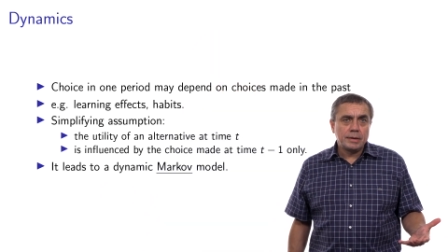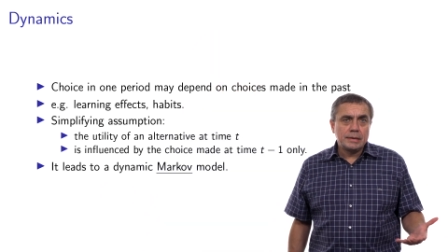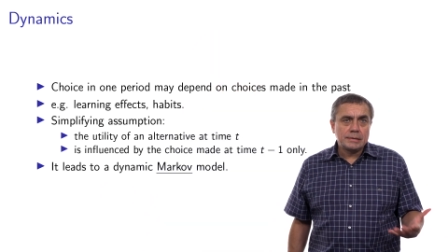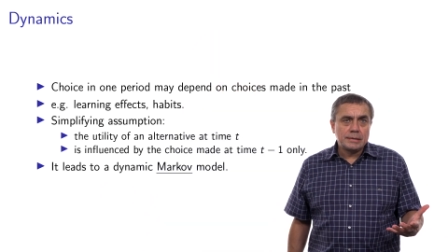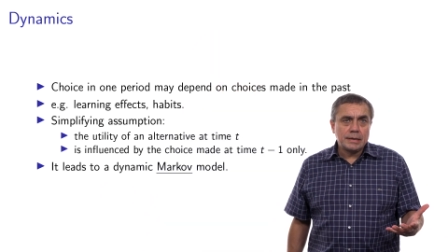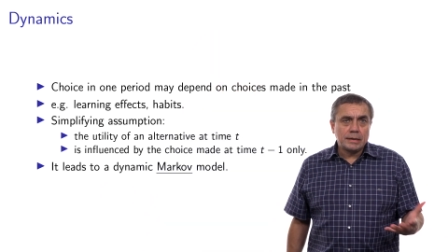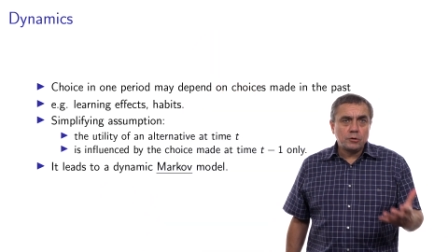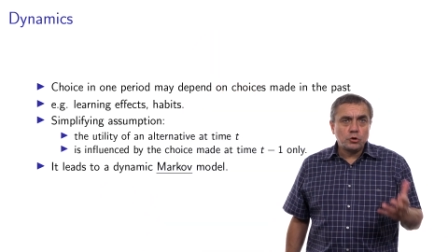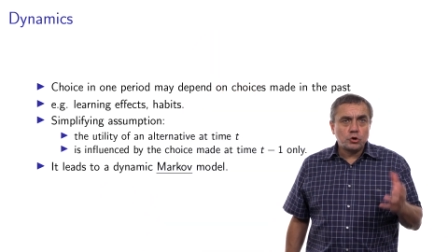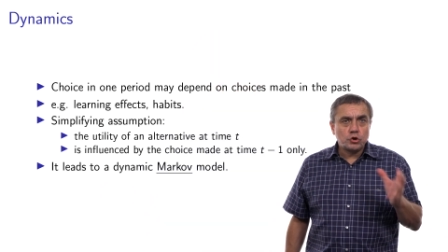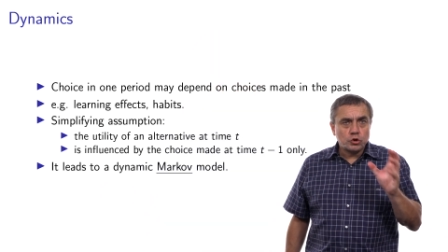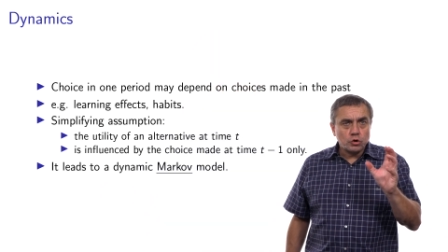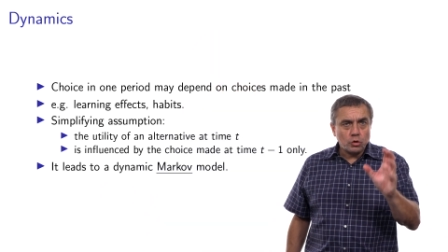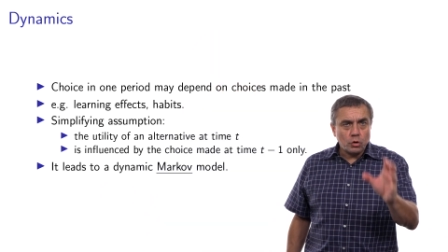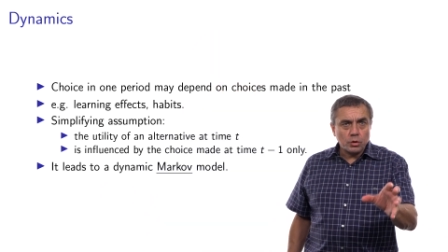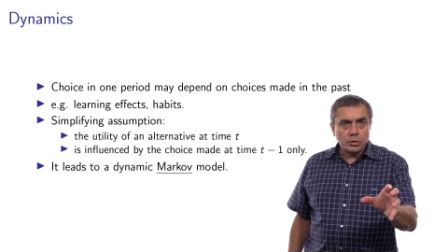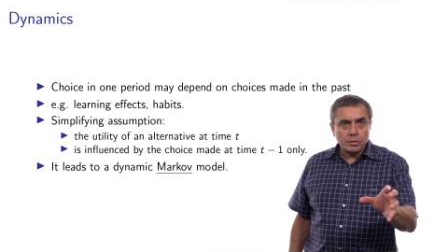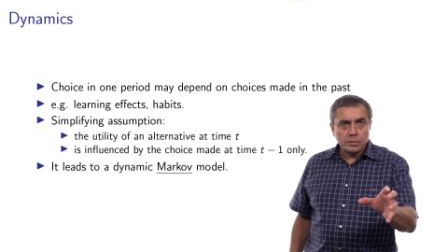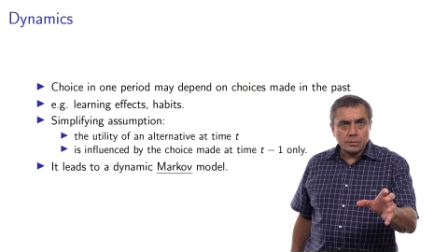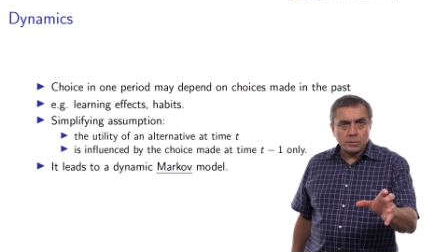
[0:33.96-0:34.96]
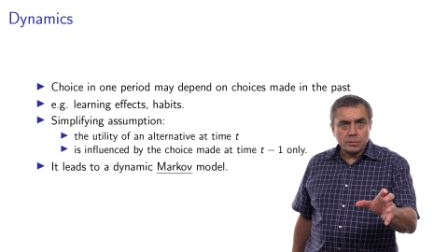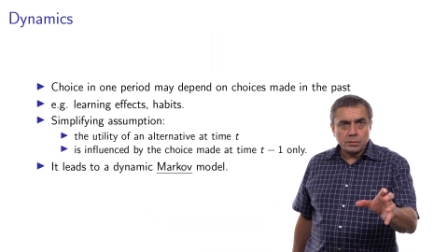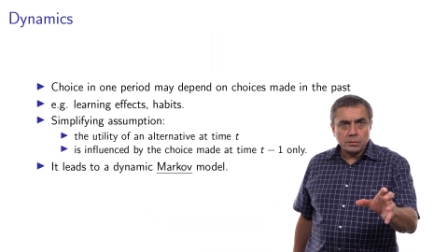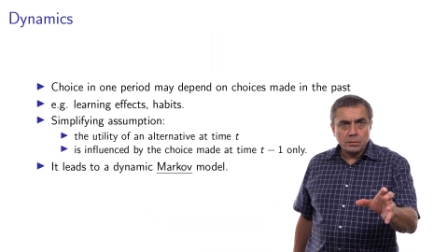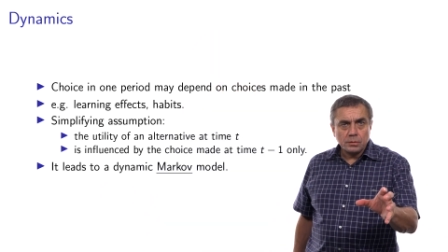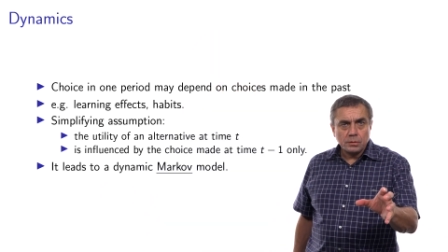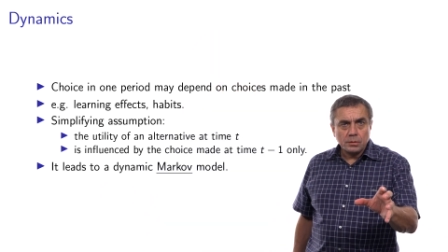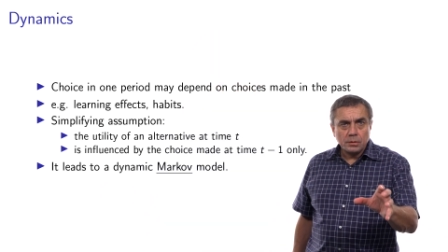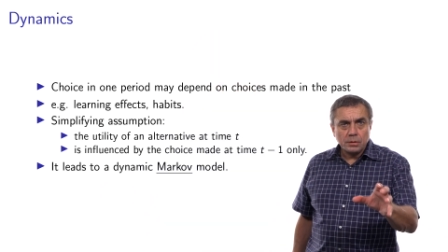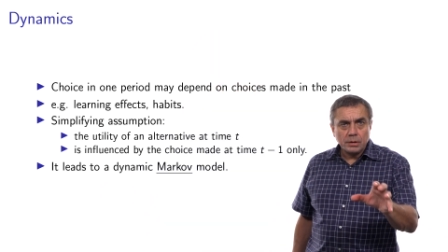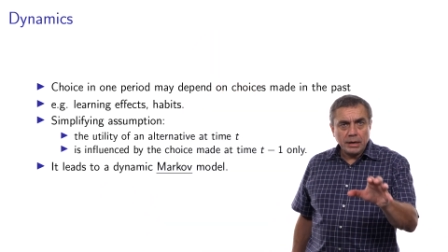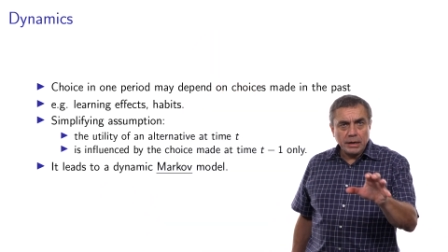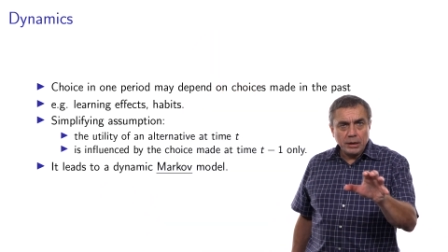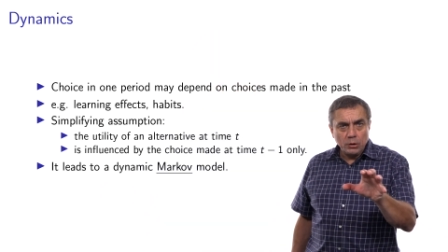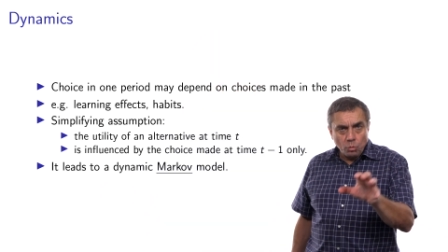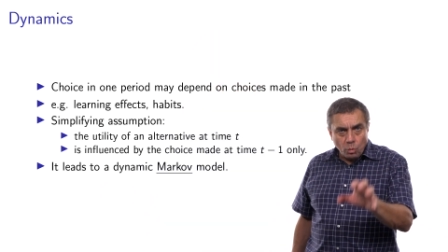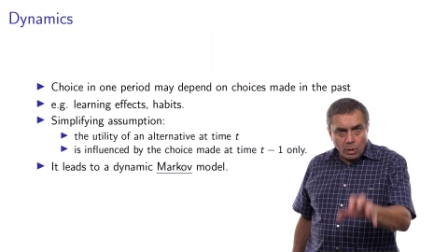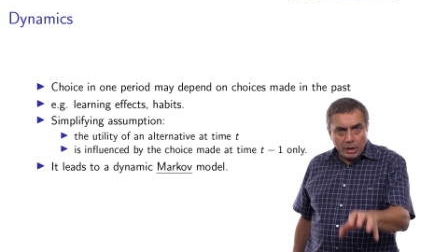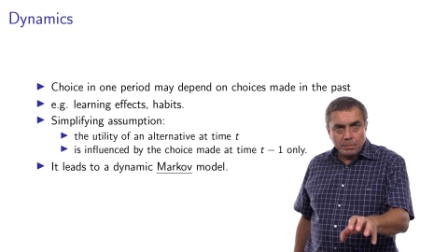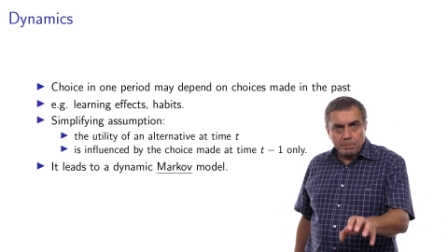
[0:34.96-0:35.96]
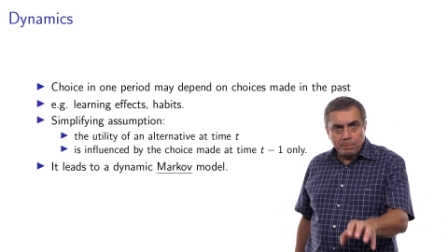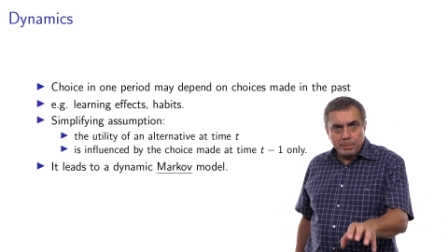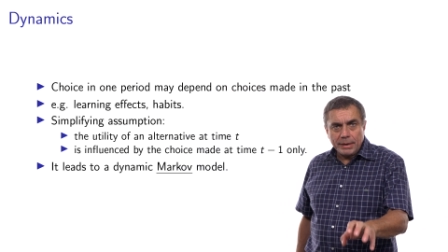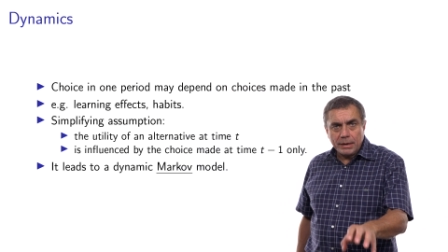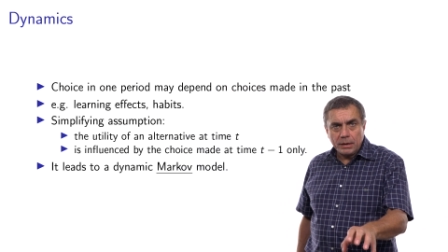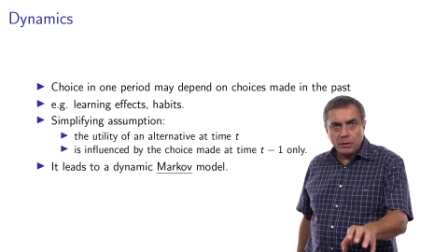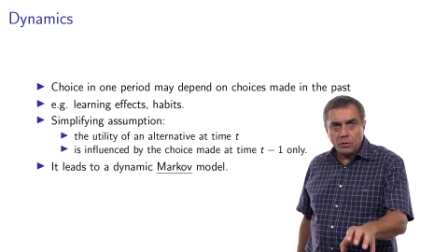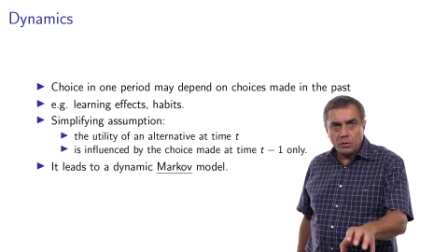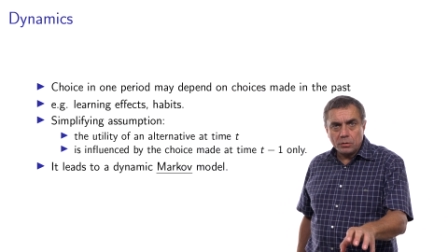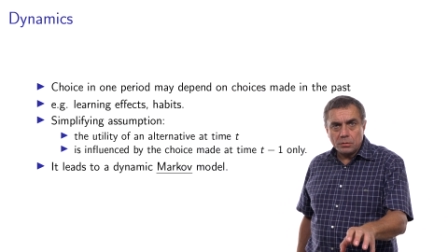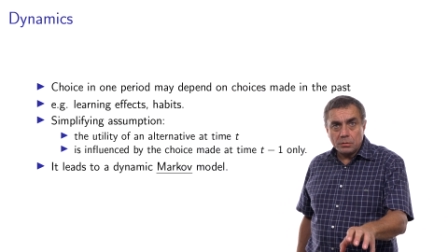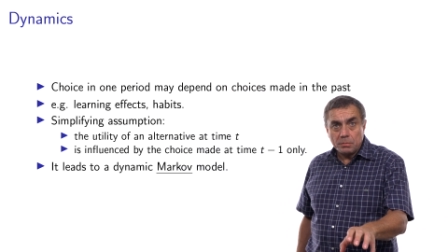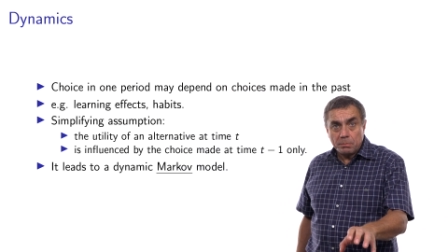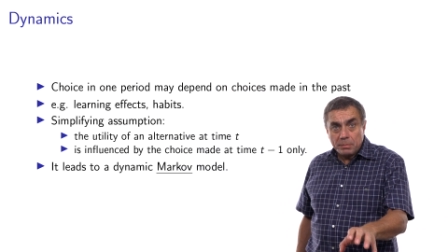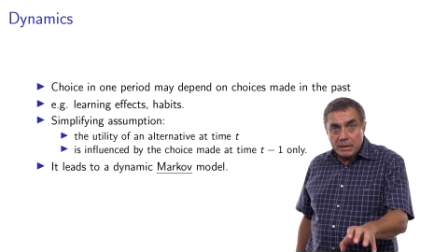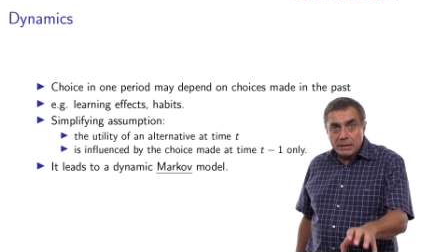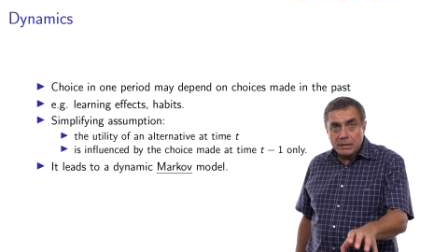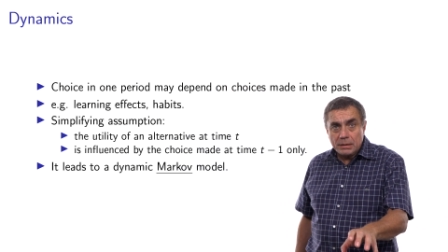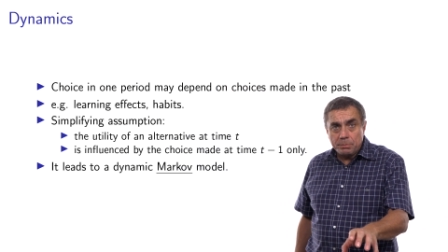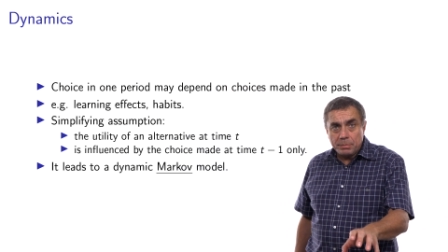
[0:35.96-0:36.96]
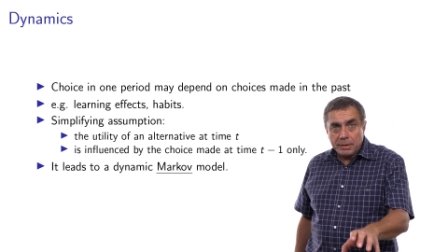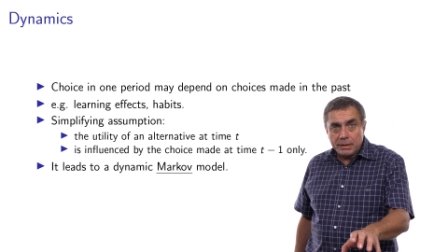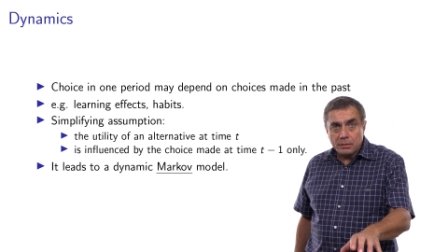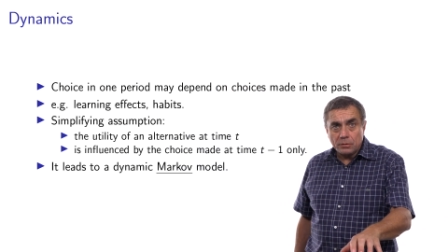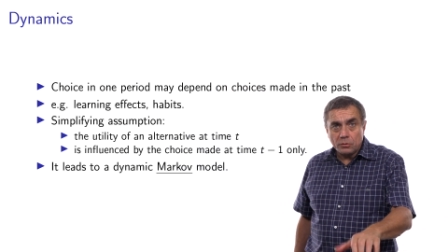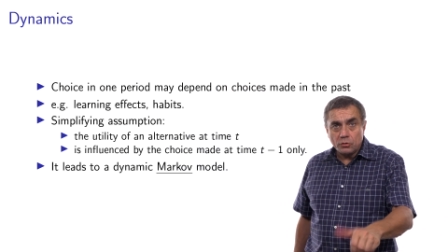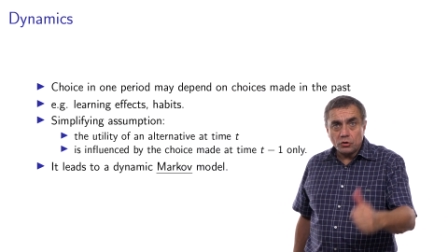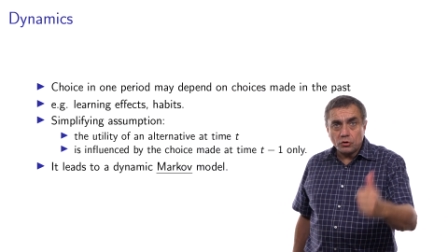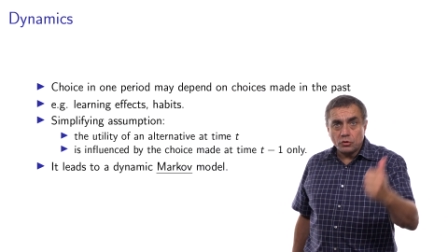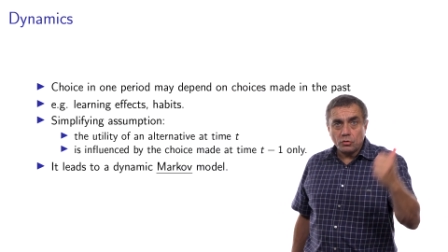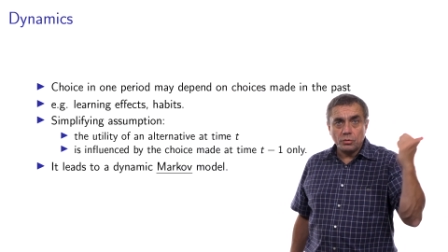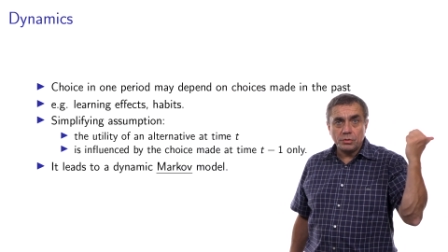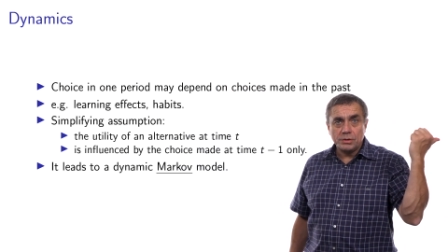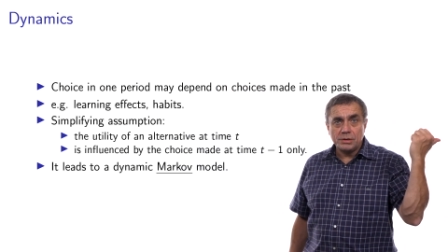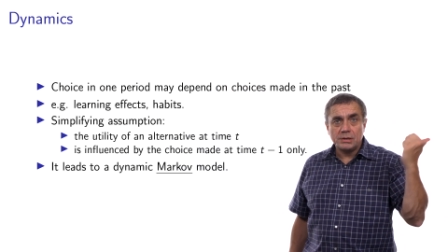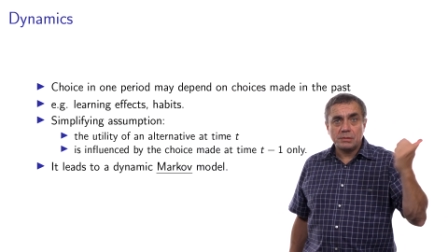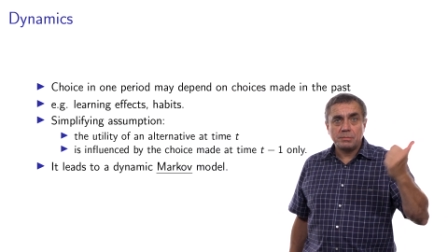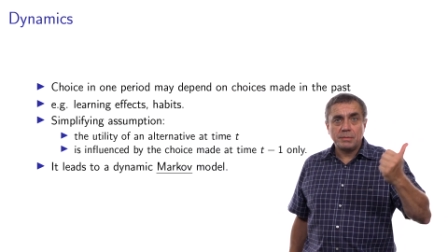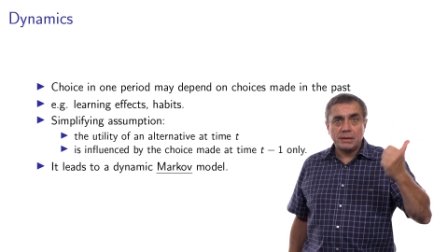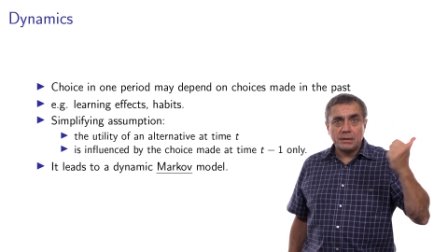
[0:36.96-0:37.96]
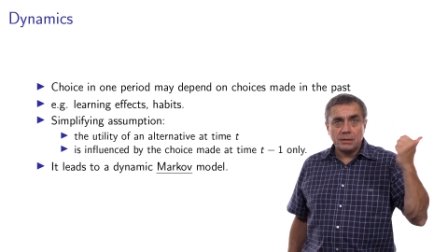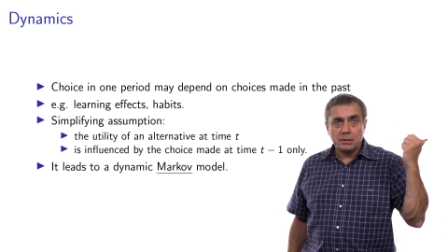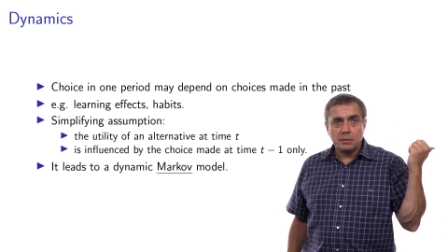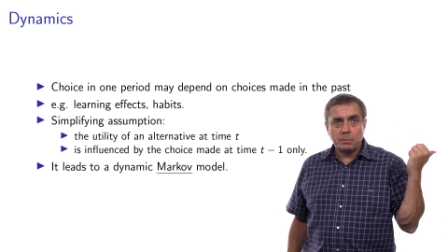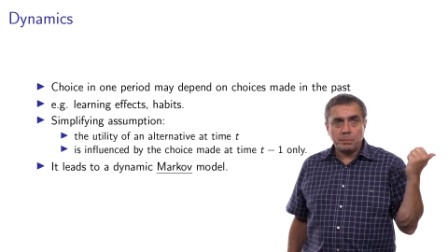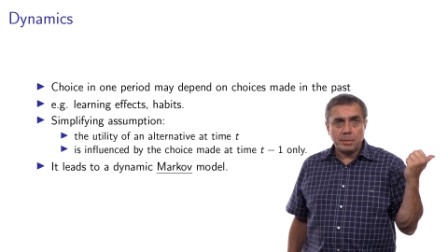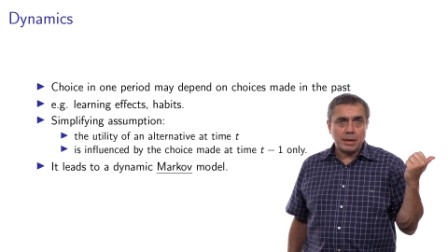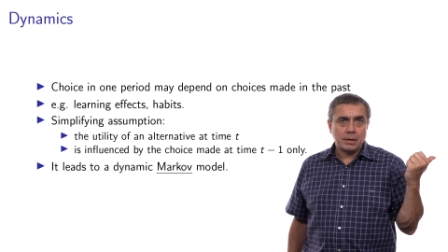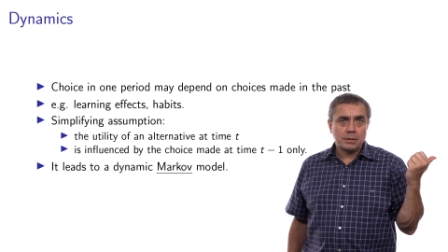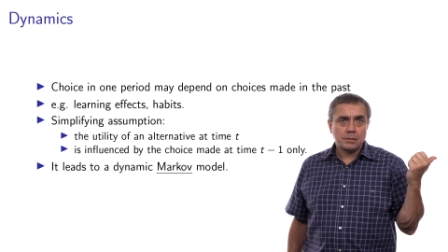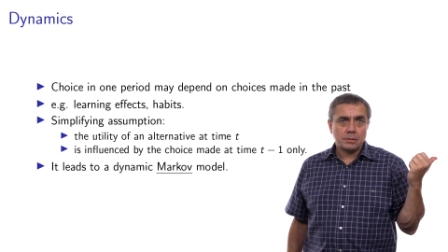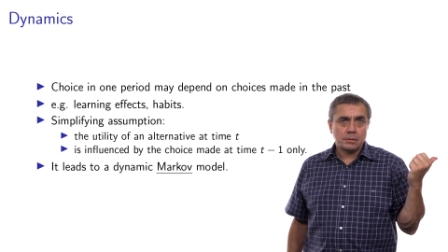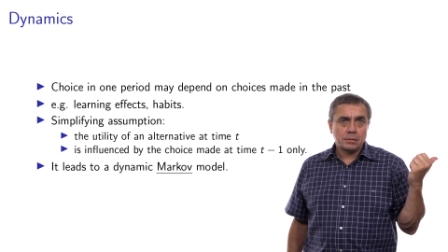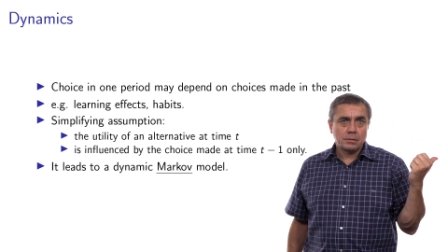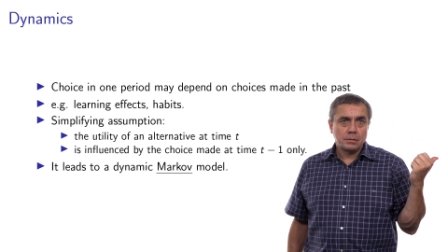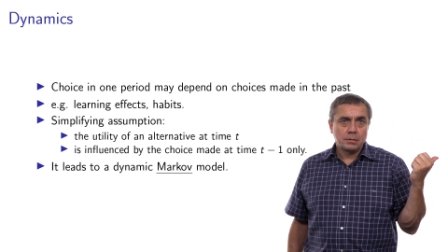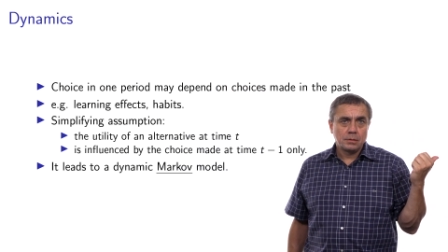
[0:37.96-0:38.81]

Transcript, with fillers: is that the choice in one period may depend on choices made in the past.